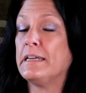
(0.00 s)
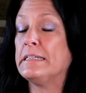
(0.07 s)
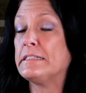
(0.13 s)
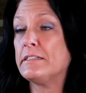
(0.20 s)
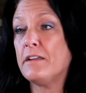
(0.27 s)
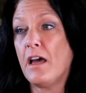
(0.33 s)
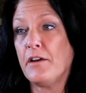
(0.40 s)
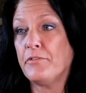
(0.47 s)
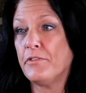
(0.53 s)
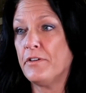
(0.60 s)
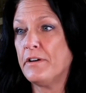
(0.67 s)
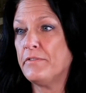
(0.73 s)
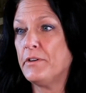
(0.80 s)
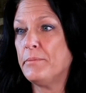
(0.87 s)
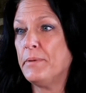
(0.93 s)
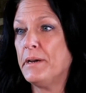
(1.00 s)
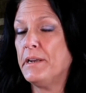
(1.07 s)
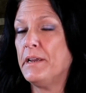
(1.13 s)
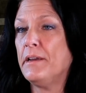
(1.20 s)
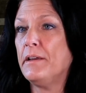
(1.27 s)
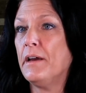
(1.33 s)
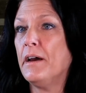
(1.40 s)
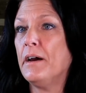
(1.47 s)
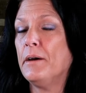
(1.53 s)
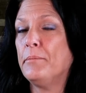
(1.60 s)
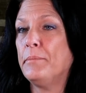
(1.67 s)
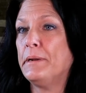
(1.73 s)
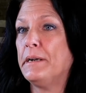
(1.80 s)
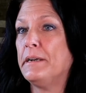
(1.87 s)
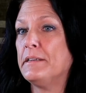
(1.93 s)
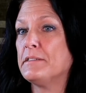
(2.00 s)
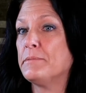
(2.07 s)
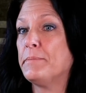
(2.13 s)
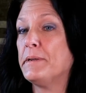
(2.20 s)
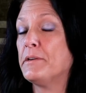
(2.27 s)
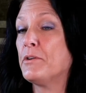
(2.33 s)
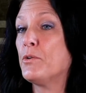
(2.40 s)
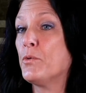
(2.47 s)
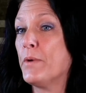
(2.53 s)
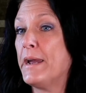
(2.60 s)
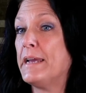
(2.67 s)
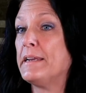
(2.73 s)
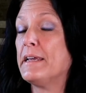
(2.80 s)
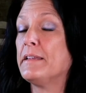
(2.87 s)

It's not for everybody, um, but it has been great.